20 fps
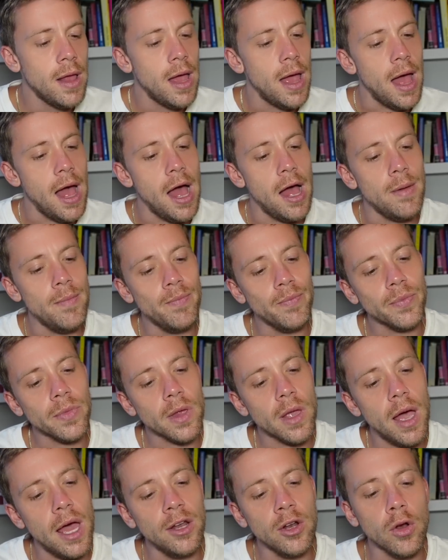Um,
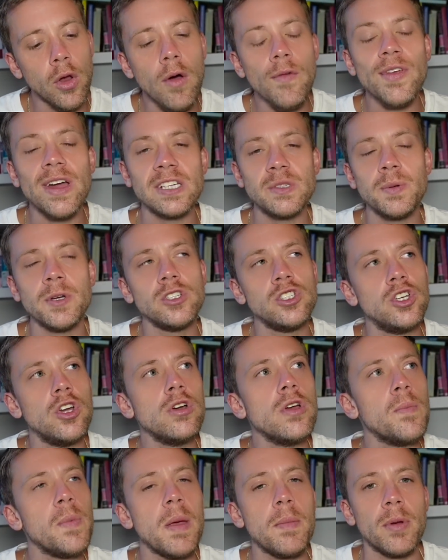and a lot of that is because
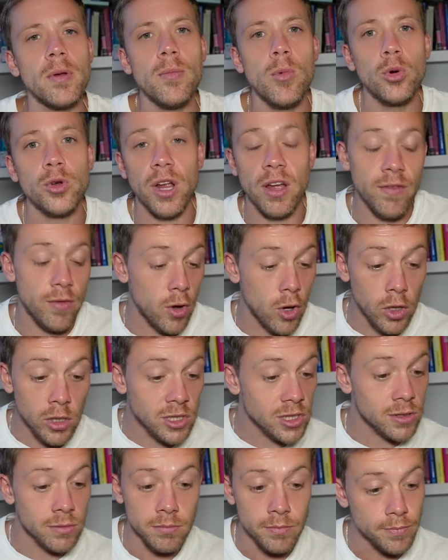younger people are more
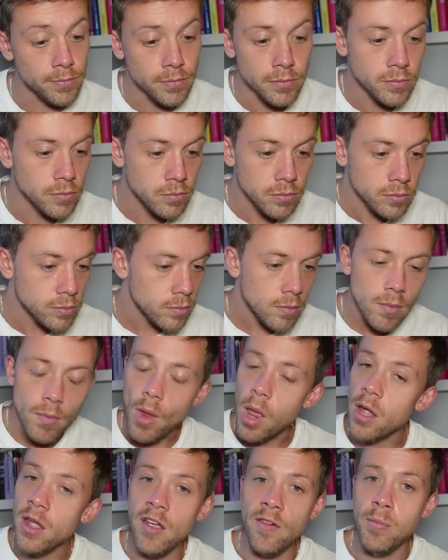diverse.
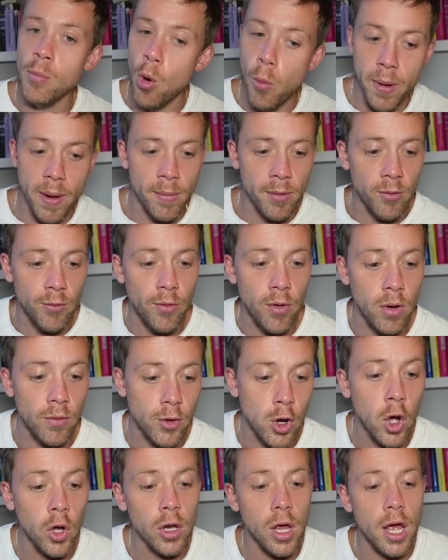You have more people of
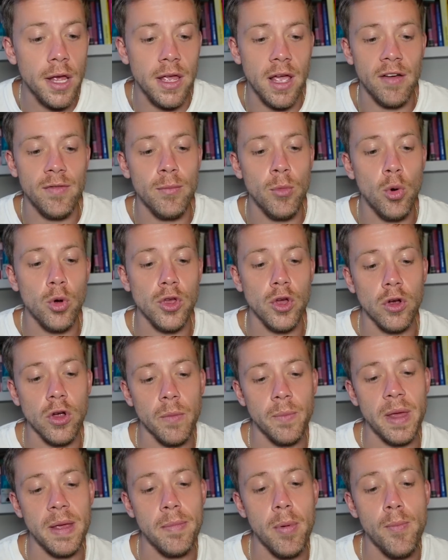color. You have more younger
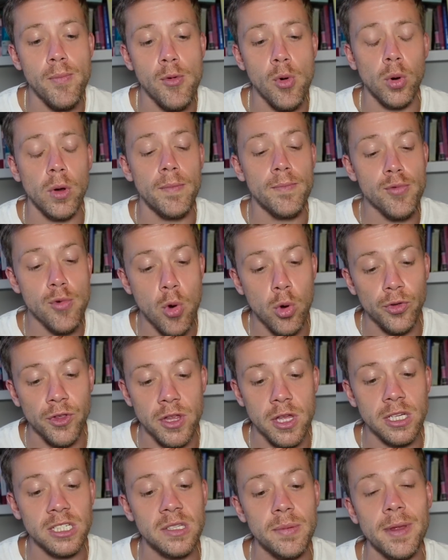people born abroad than
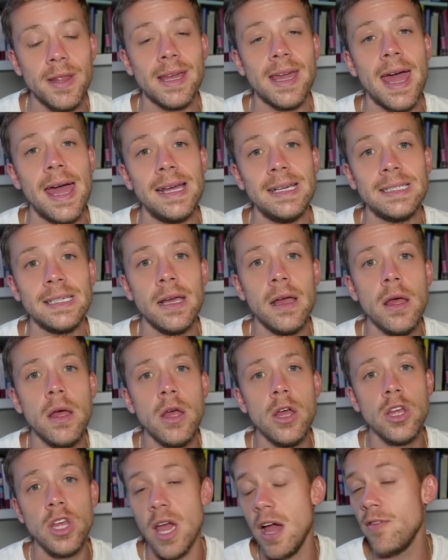used to be the case.
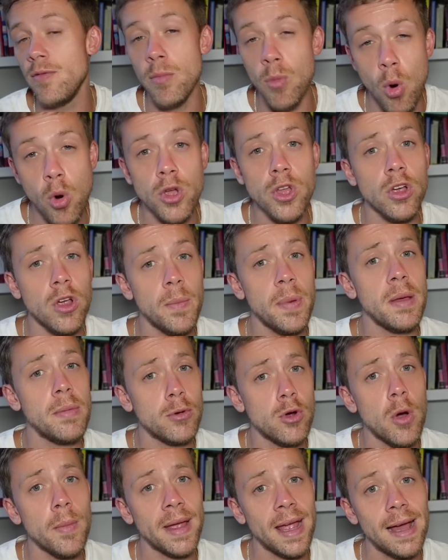You have more younger people
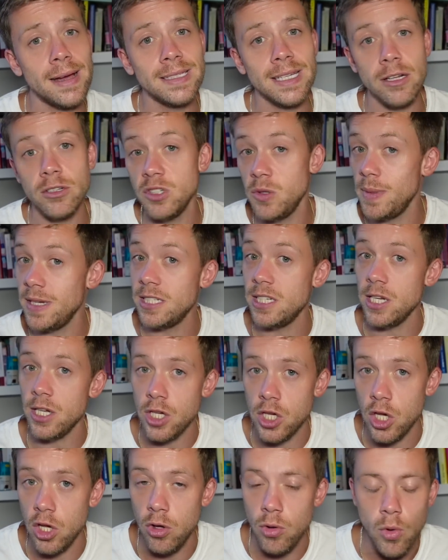coming out as
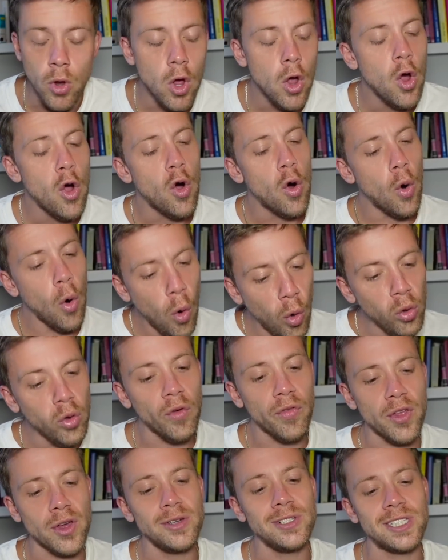LGBTQ. All
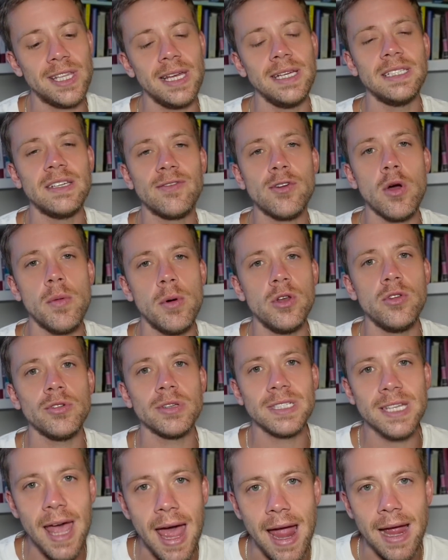of those things have come under
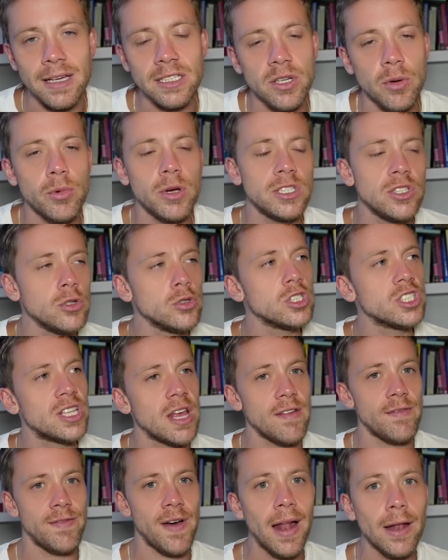attack. So it's not just their
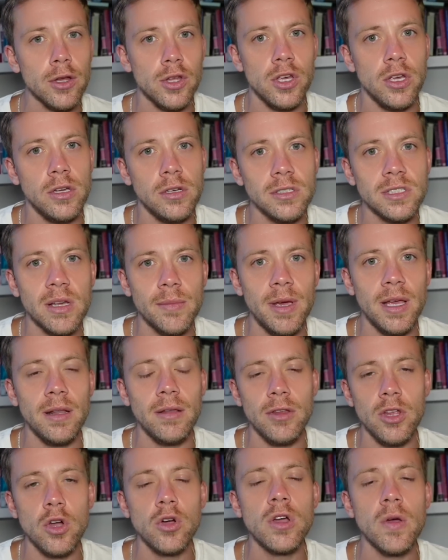values. I mean,
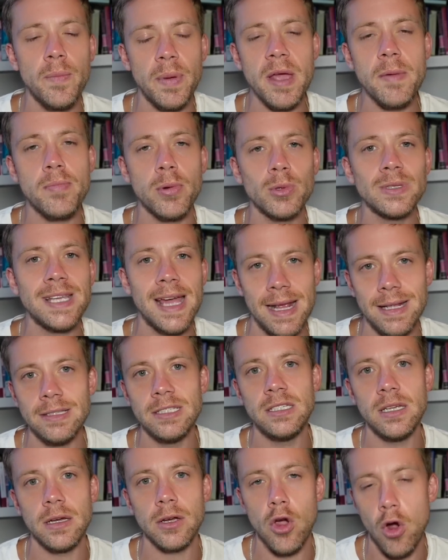younger people tend
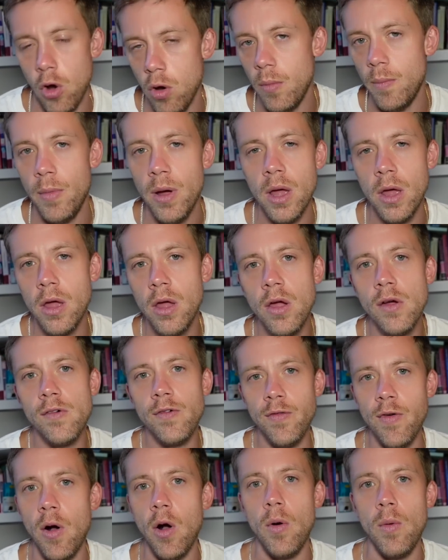to come
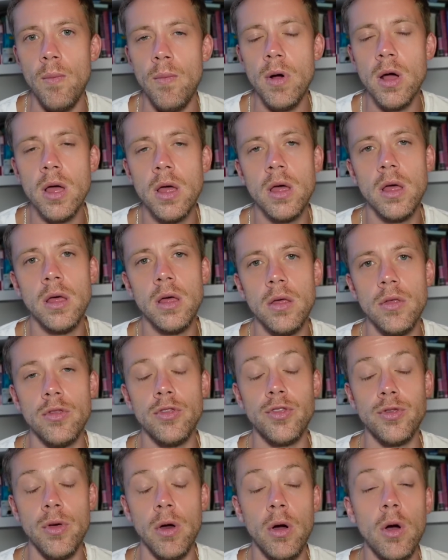from,
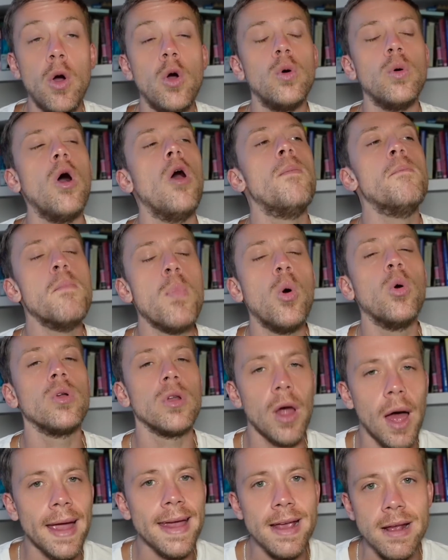are uh, more
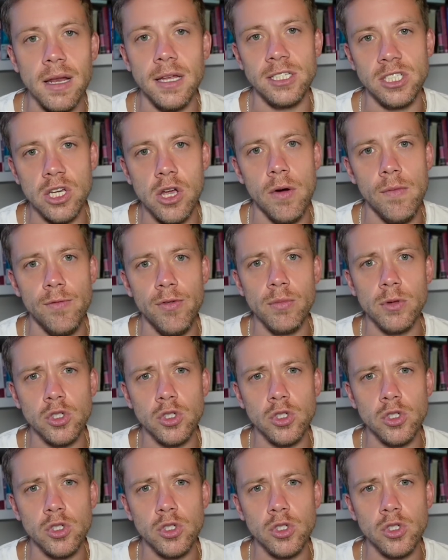likely to come from the